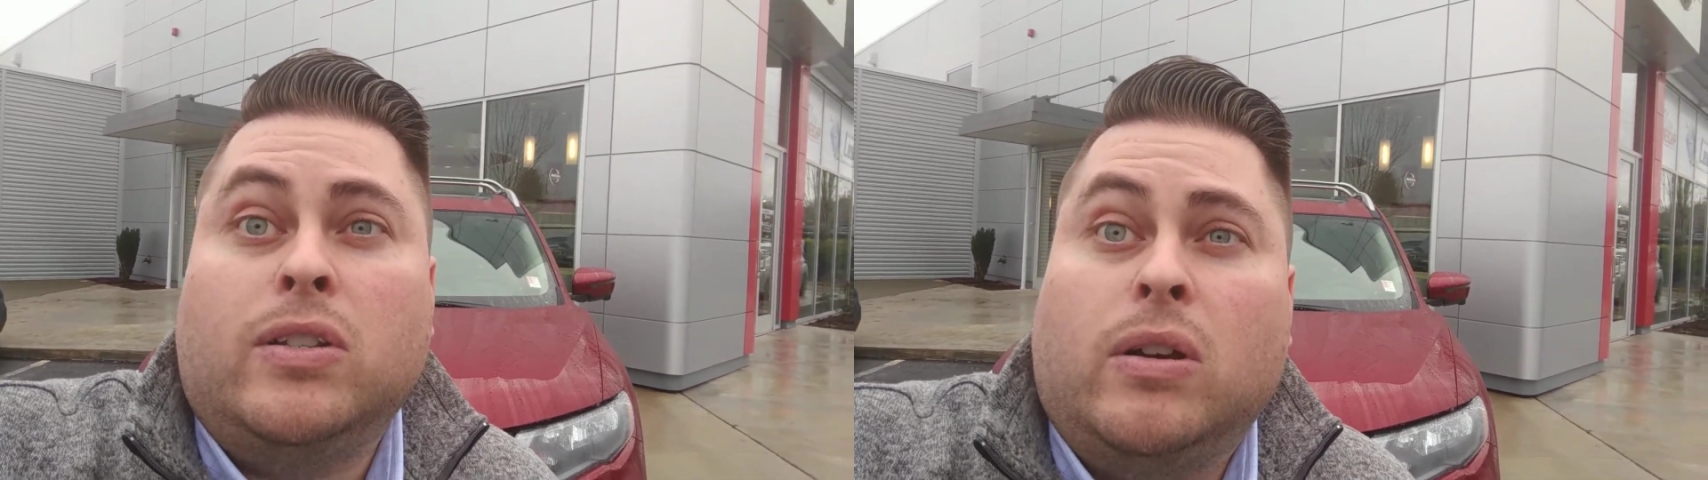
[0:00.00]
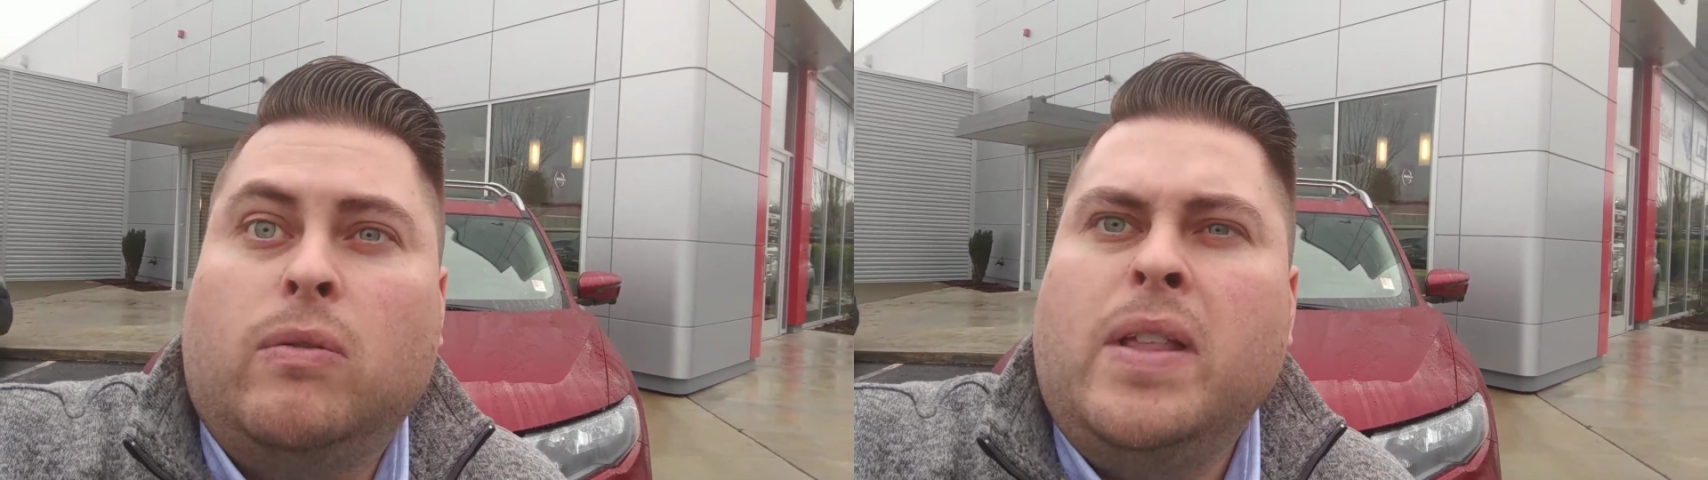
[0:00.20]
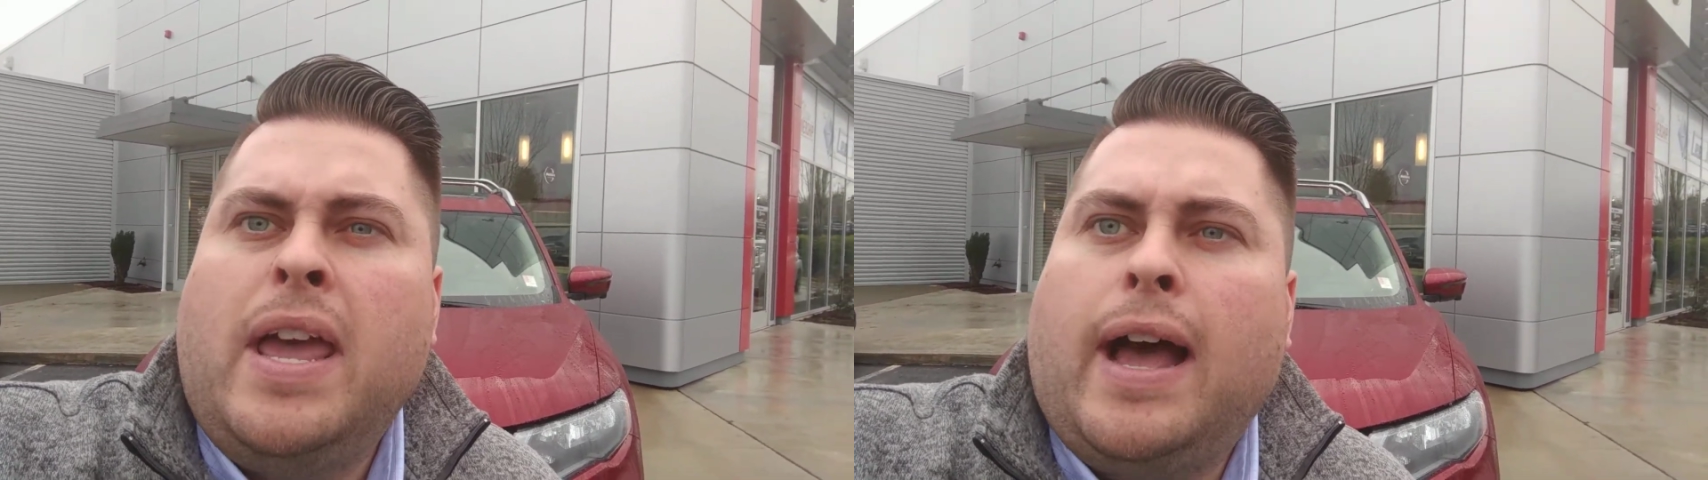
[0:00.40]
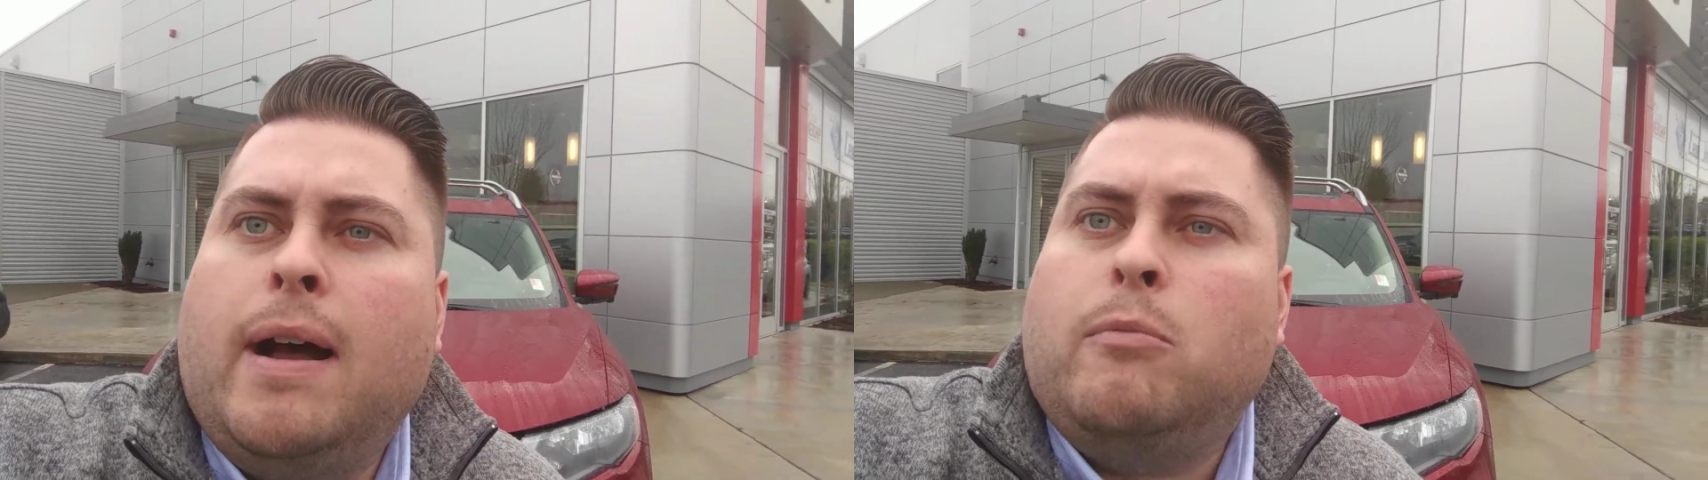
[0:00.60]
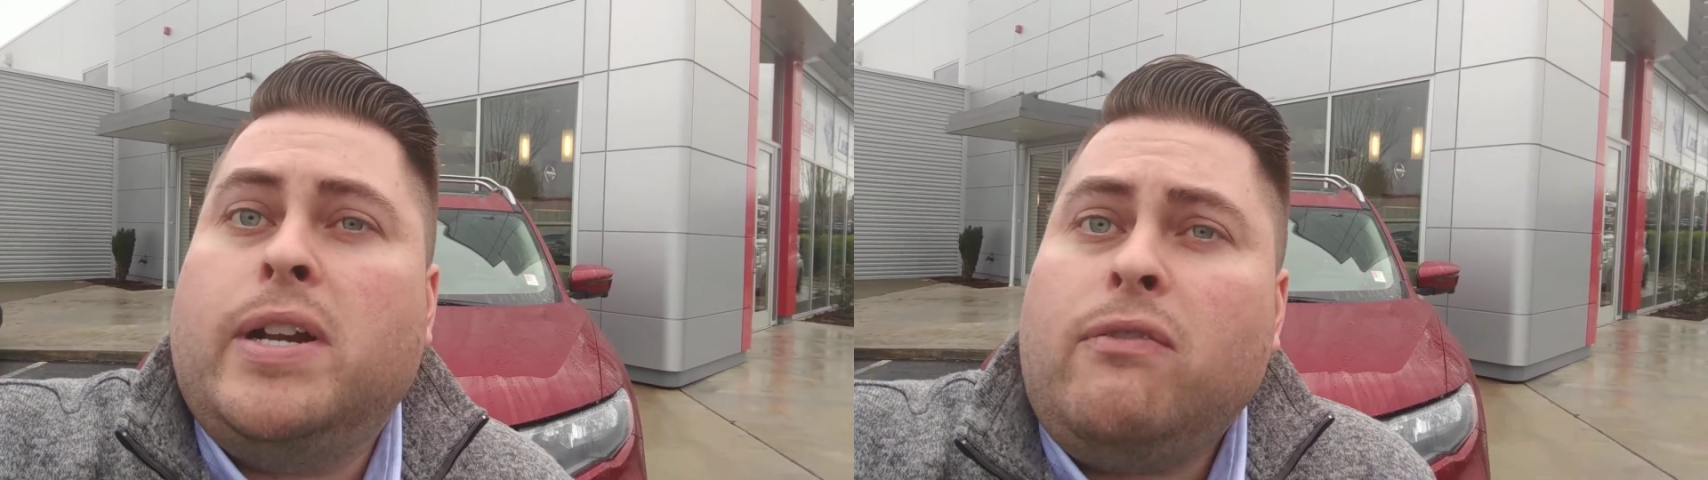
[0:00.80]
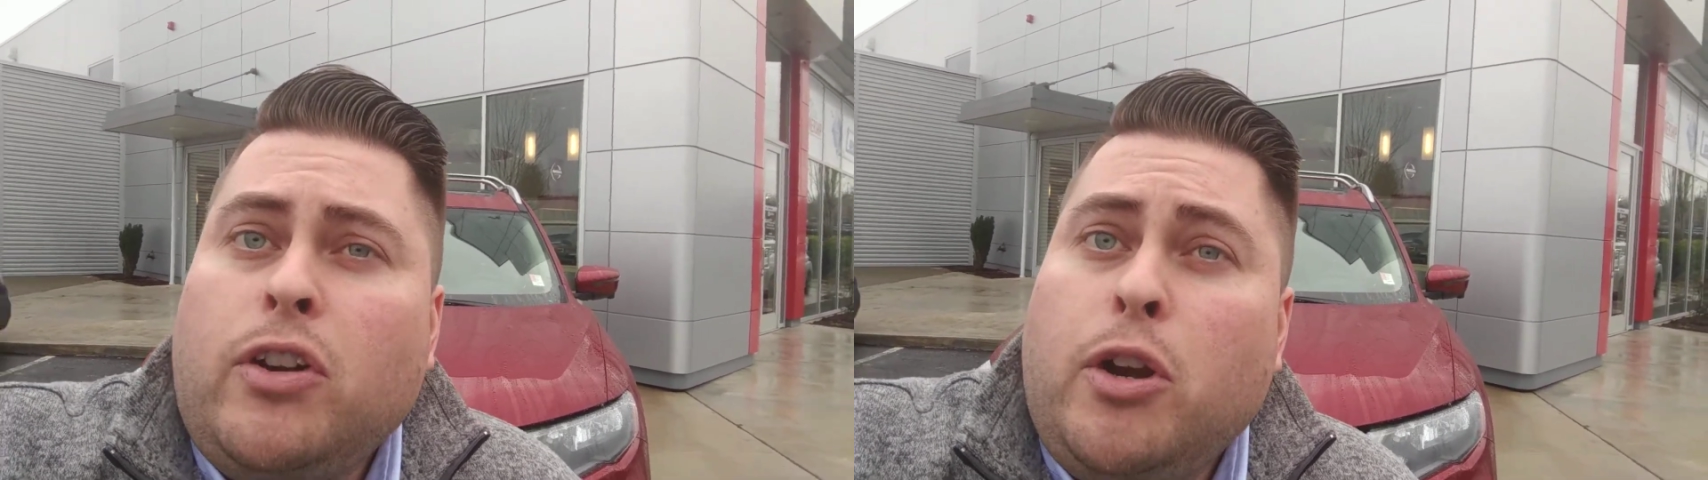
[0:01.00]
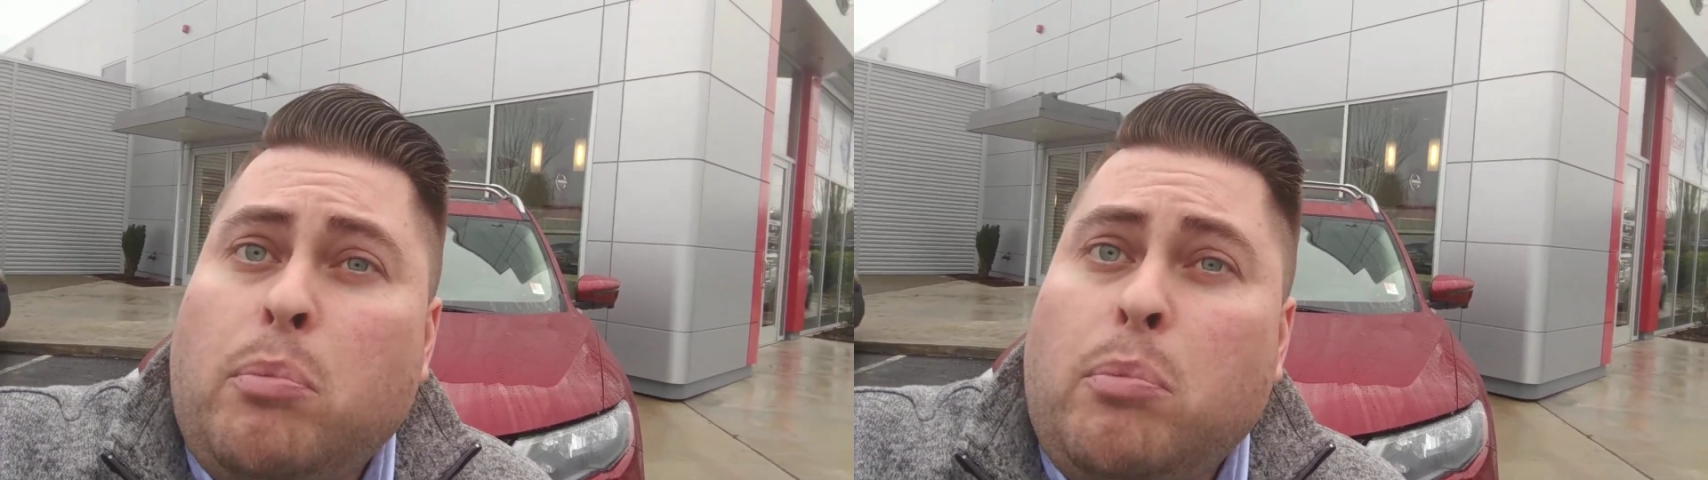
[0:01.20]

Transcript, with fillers: So um, whatever your